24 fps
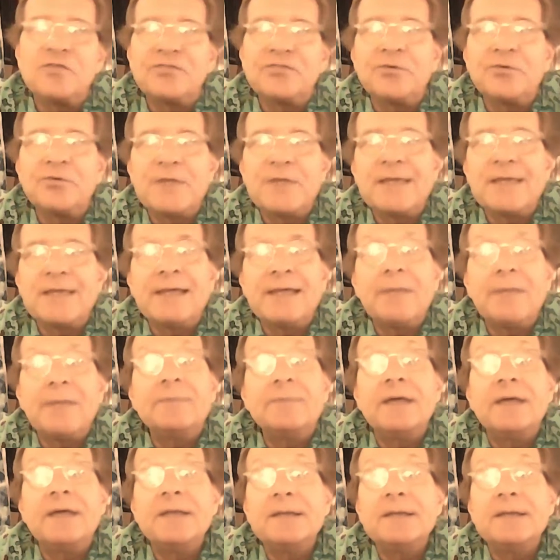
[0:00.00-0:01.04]
so they
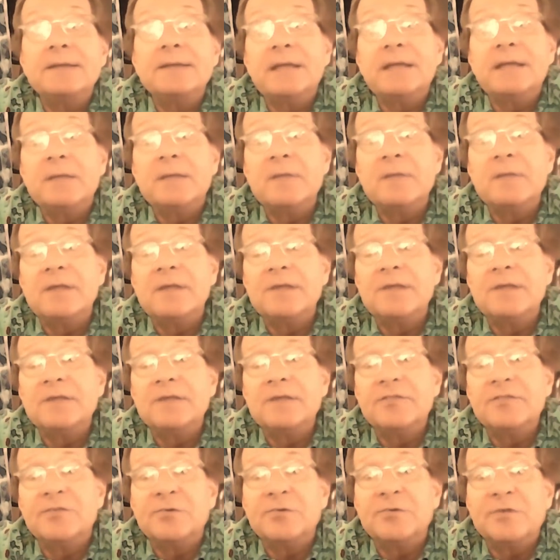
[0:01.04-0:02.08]
kept that nickname, and then the
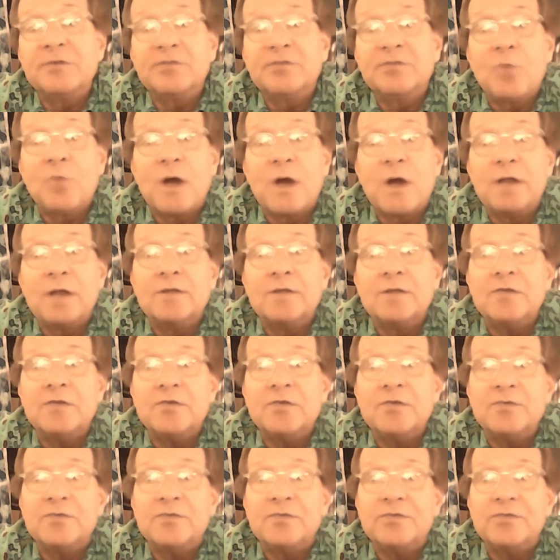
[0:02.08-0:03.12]
students wanted to
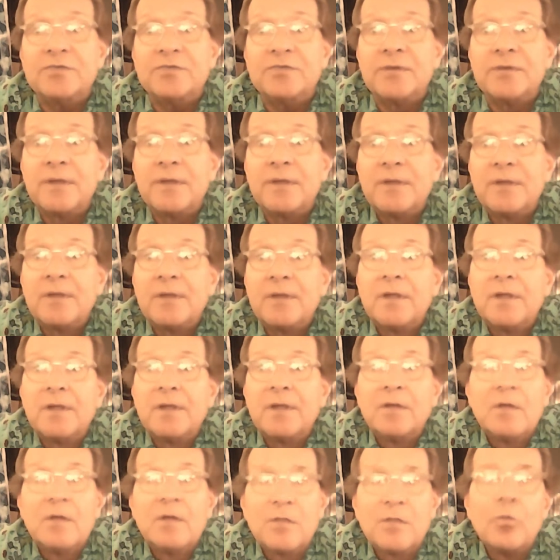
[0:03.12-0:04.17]
use
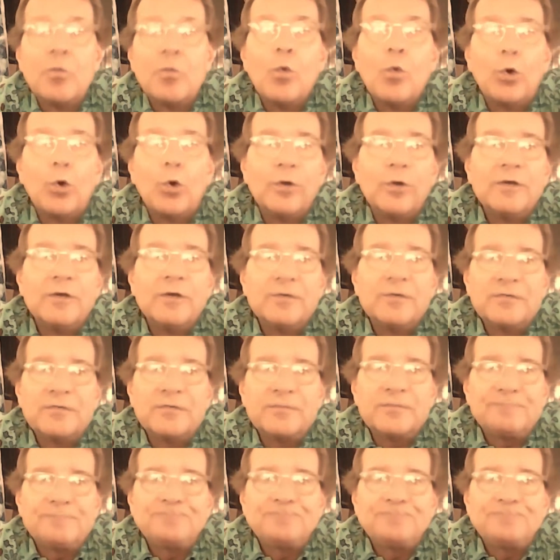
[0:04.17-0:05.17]
the Warriors.